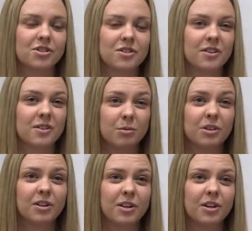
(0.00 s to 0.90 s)
So this would
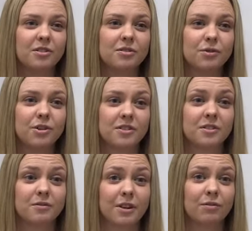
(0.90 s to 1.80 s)
include avoidance
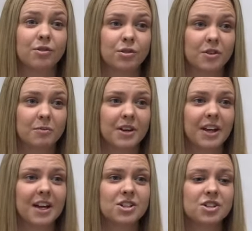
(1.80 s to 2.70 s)
of nephrotoxic
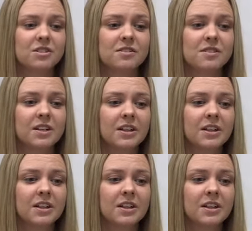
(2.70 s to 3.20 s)
medications,